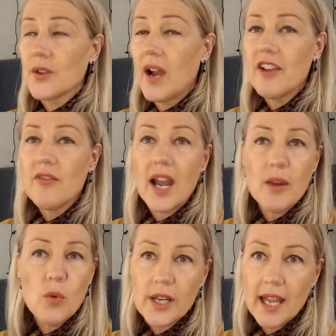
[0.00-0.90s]
So
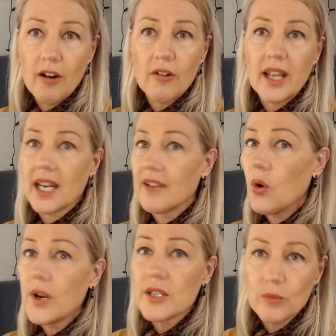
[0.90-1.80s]
I work out, and
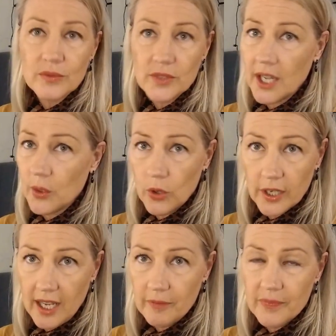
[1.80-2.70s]
I've always done a
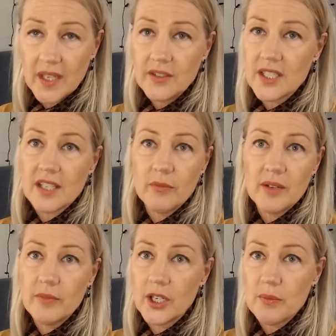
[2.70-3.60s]
workout. I just have
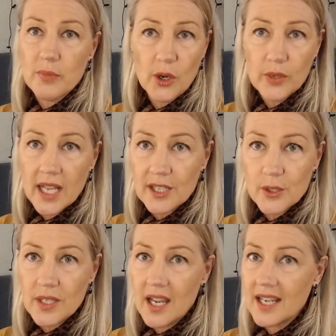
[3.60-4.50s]
been very prone to
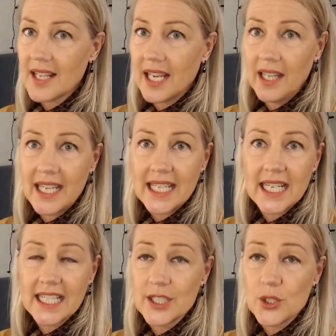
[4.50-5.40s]
exercise. I like
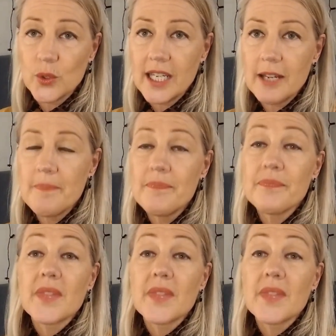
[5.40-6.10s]
it. I enjoy it.